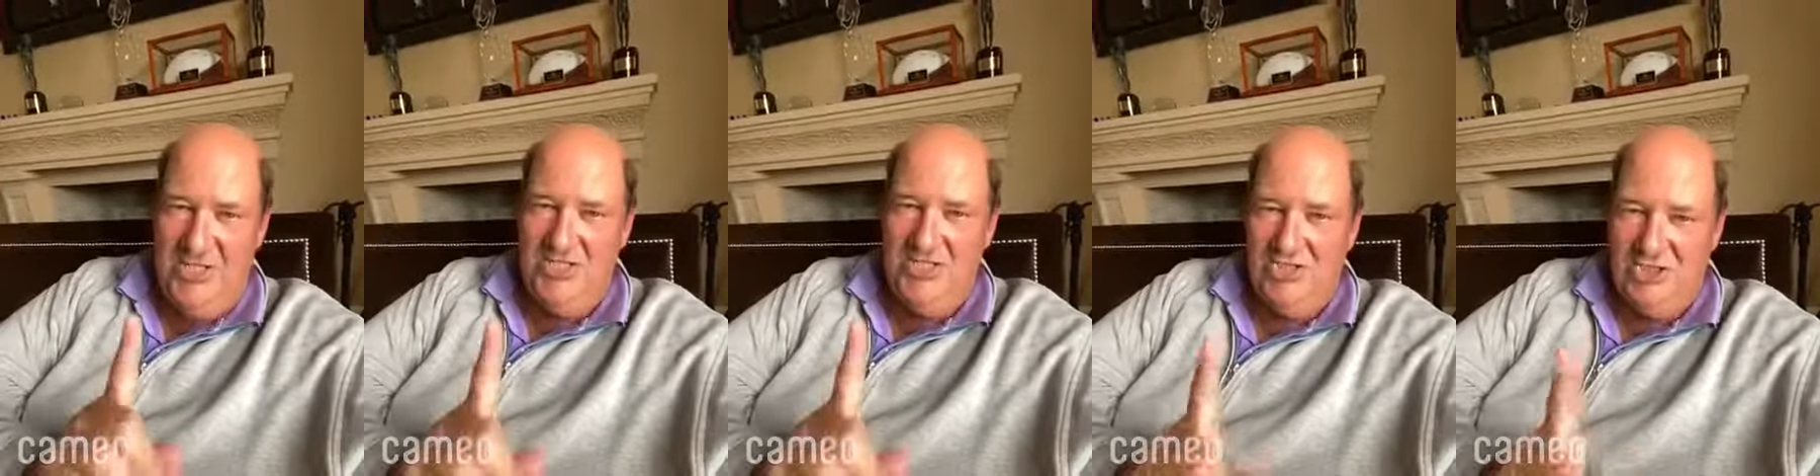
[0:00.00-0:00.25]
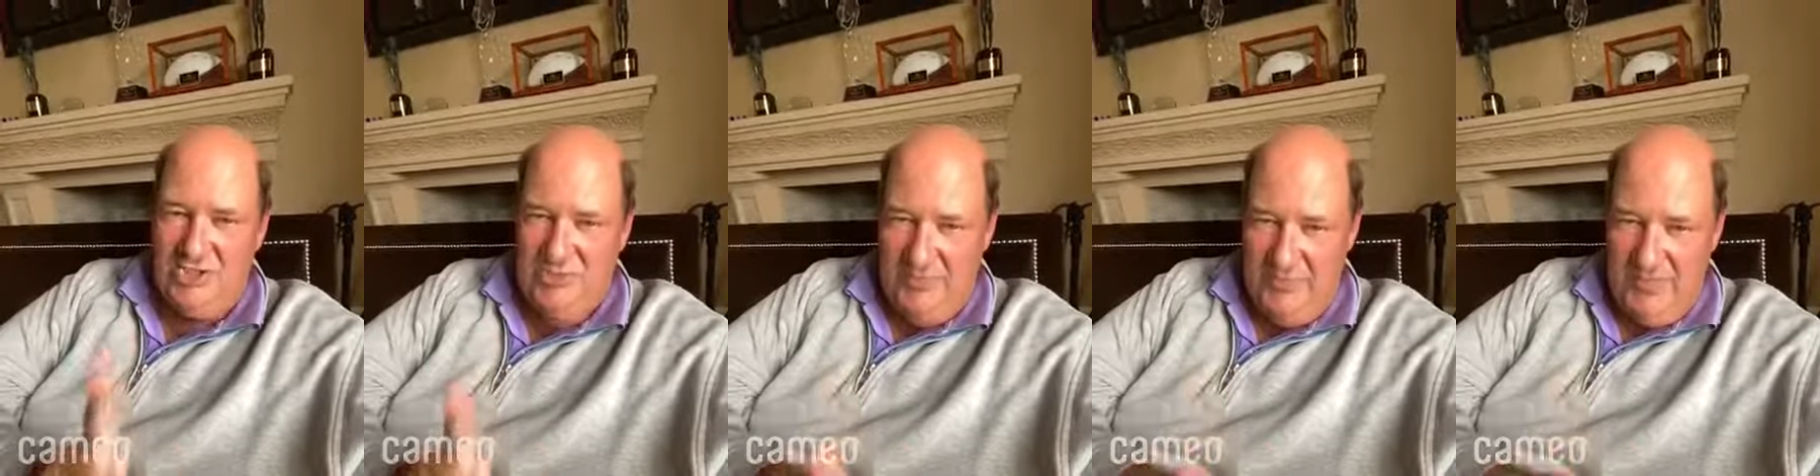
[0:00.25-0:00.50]

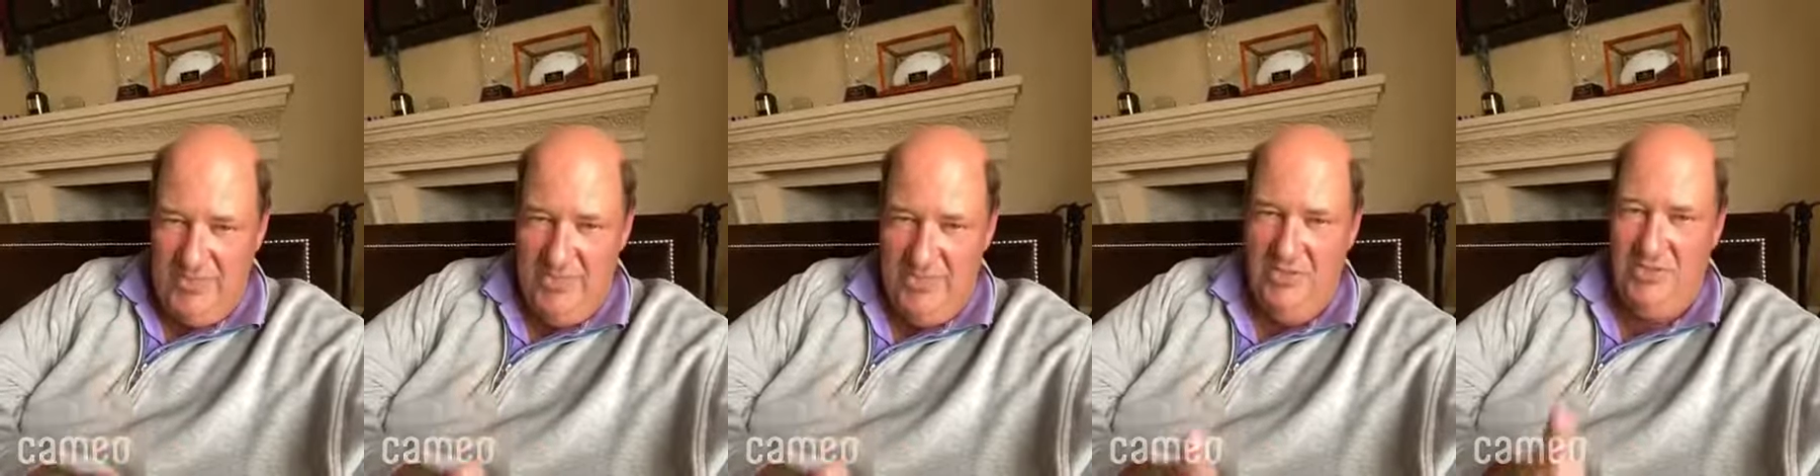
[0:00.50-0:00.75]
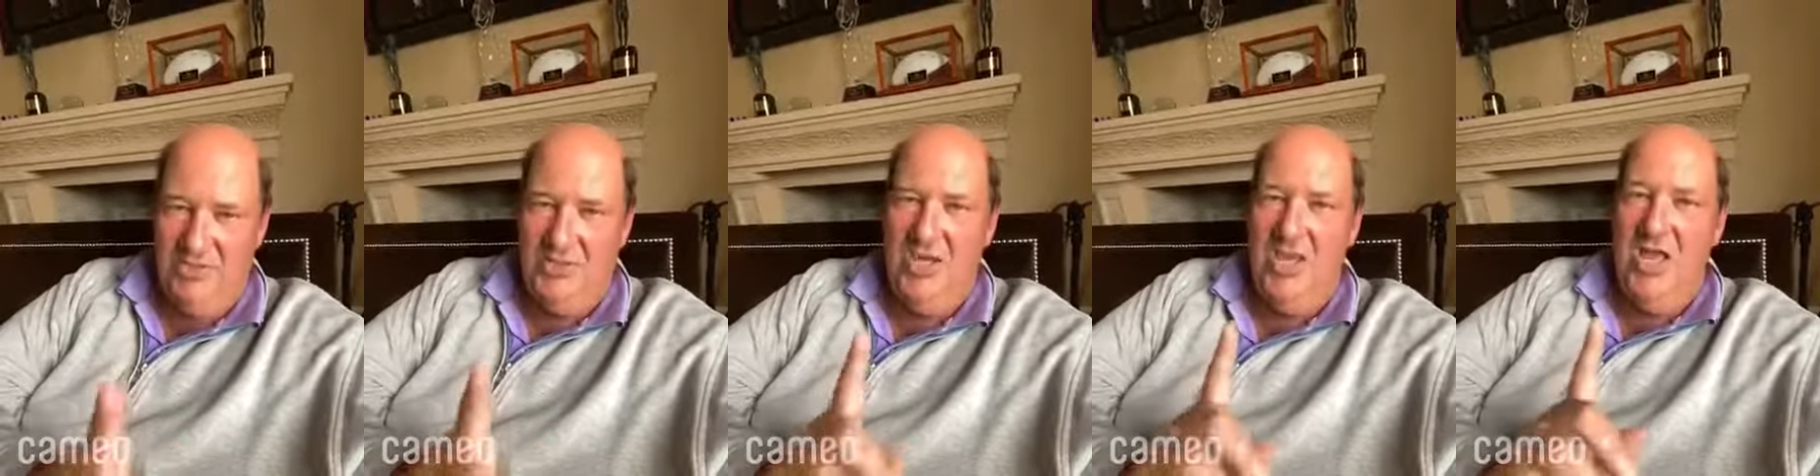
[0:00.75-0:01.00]

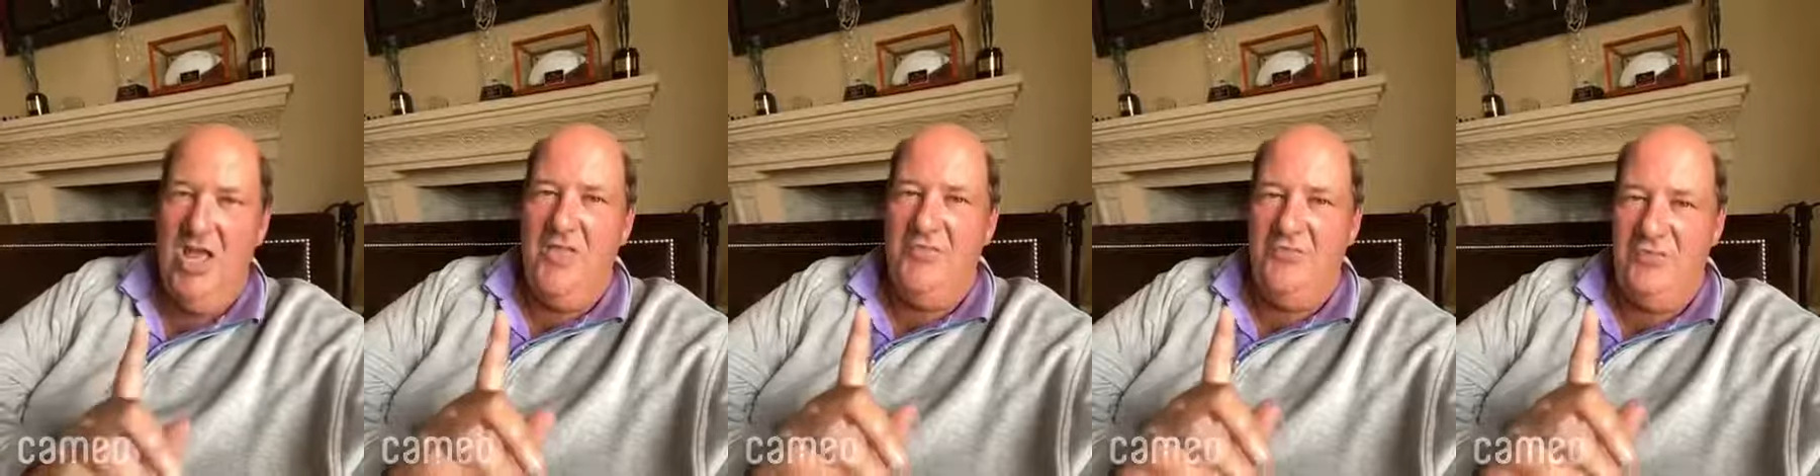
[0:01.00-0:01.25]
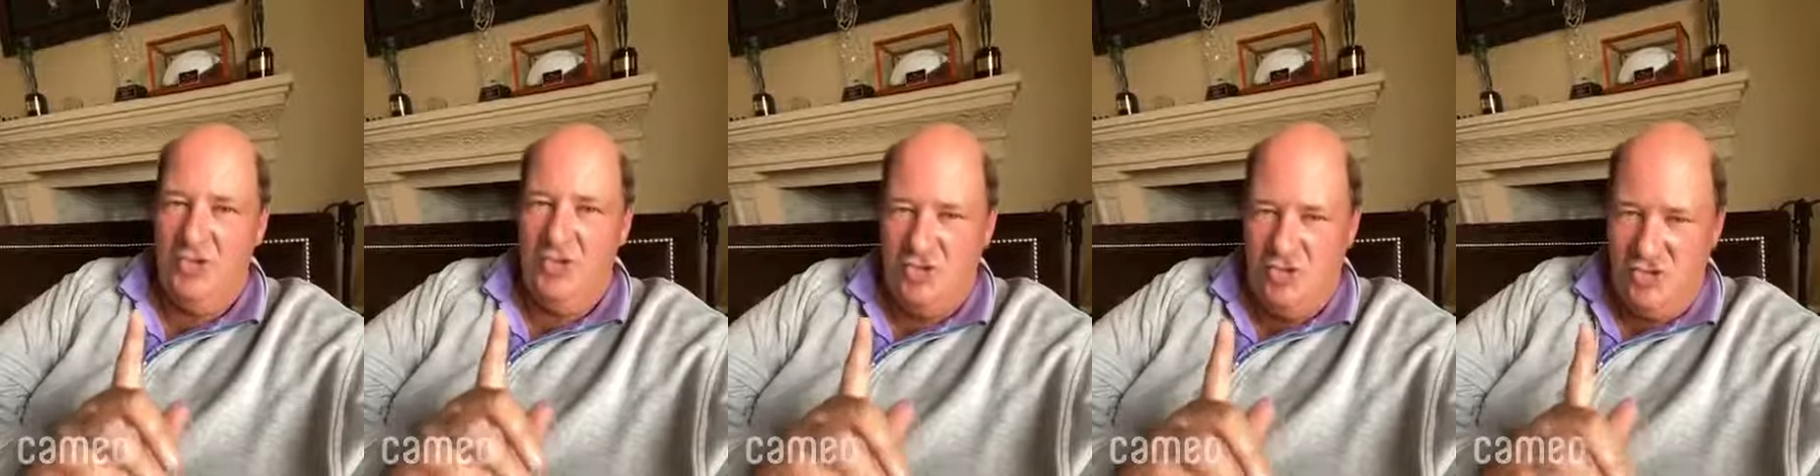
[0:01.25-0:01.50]
spill
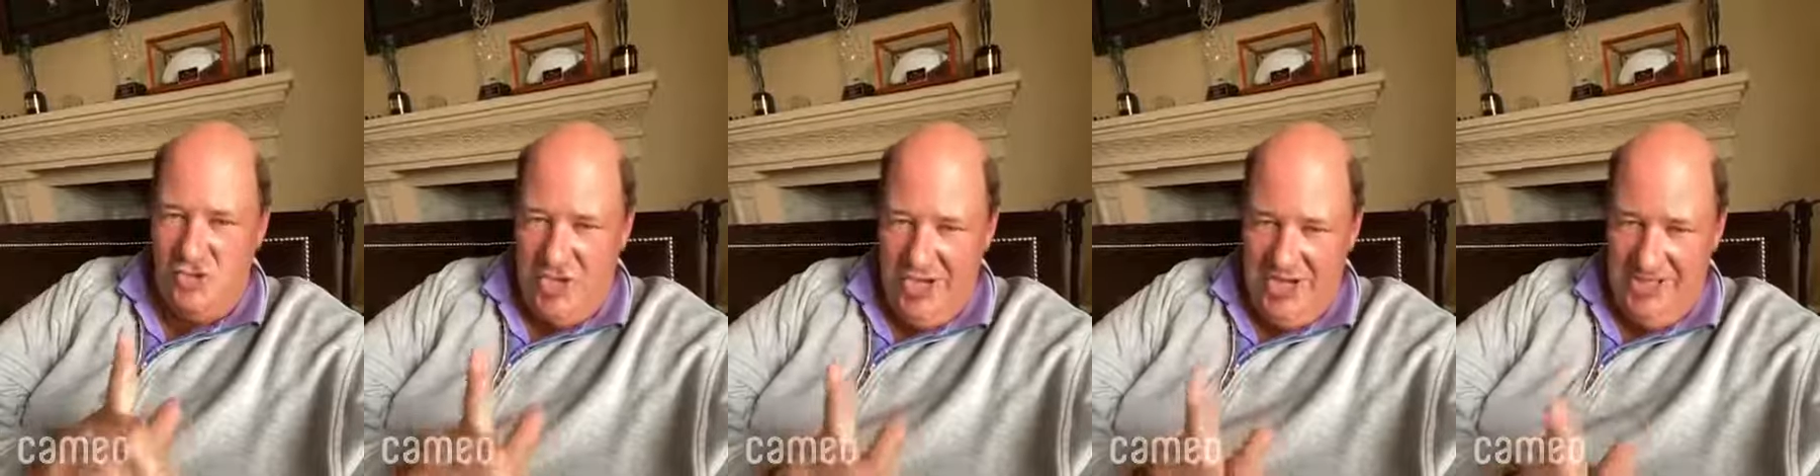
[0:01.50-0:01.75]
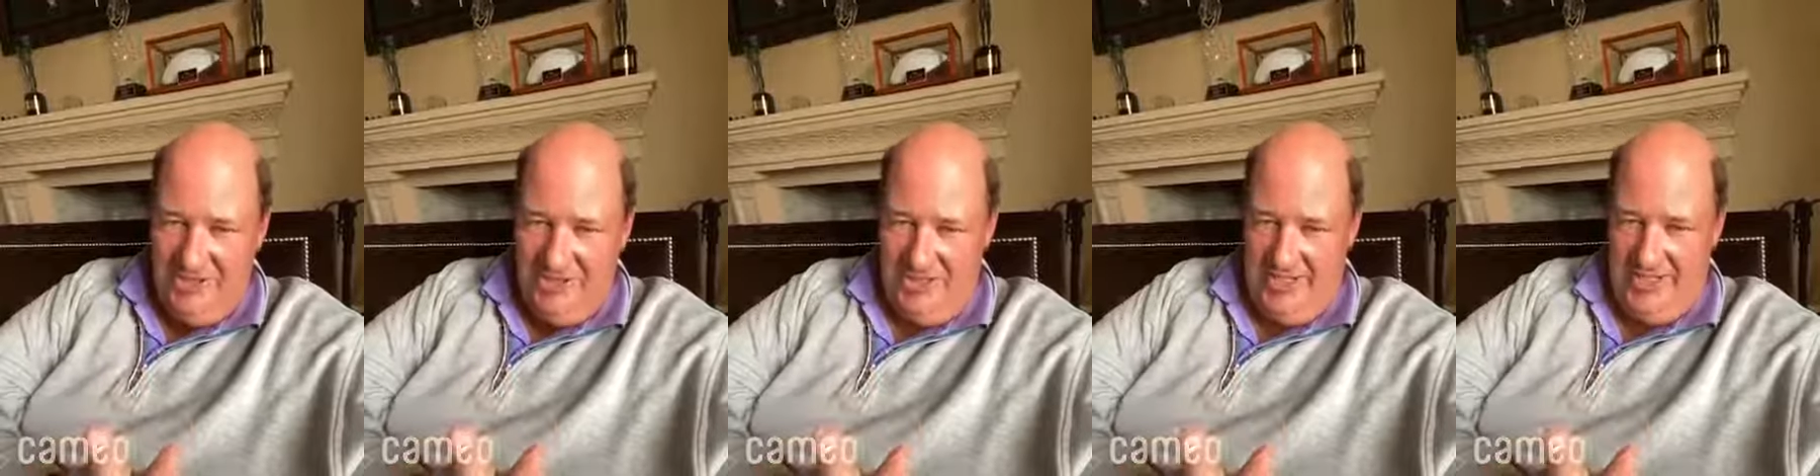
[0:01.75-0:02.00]
the
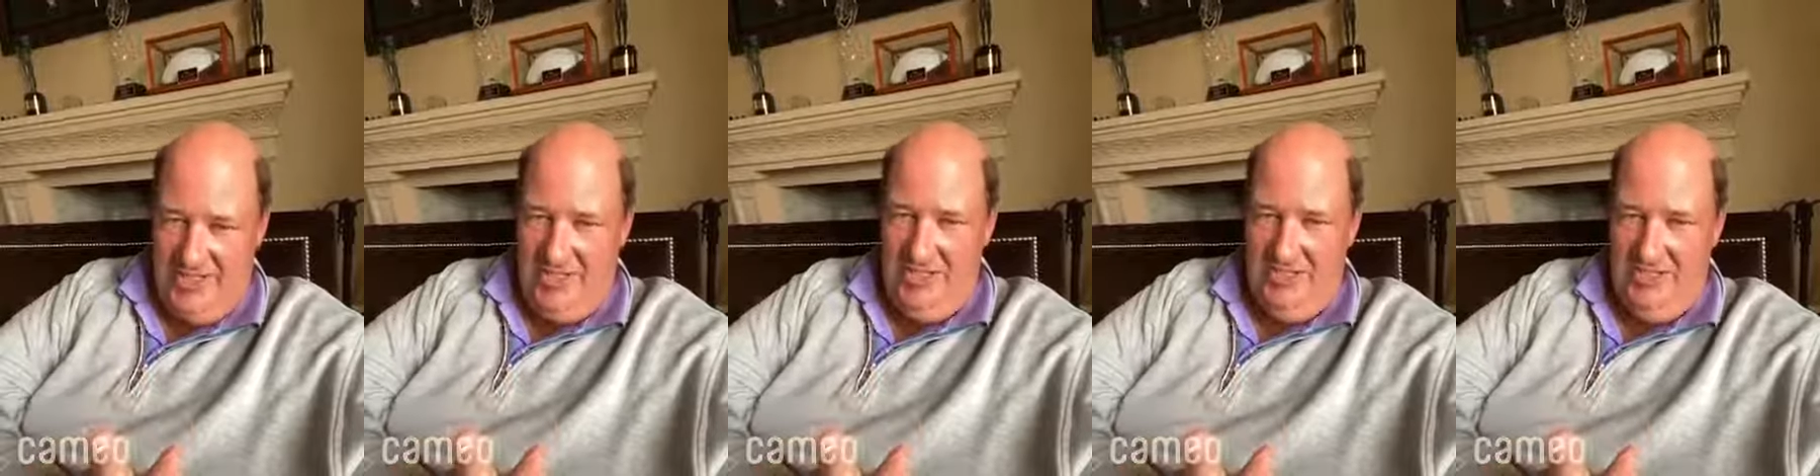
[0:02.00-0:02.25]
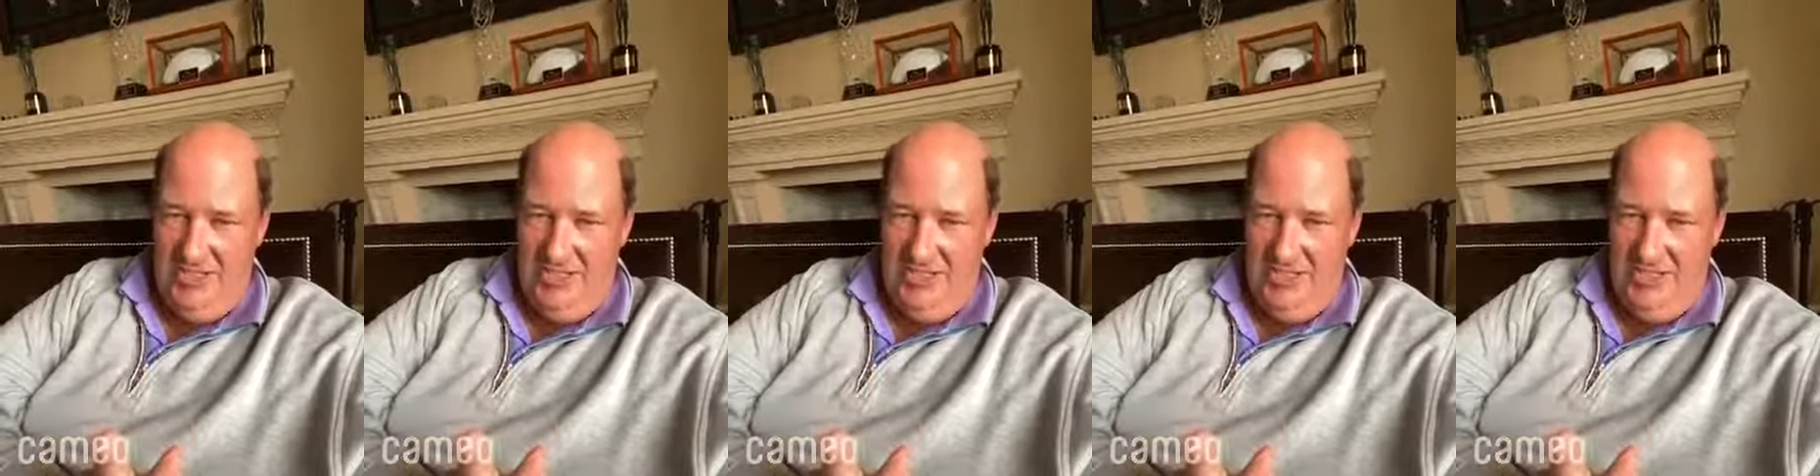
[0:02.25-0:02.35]
chili,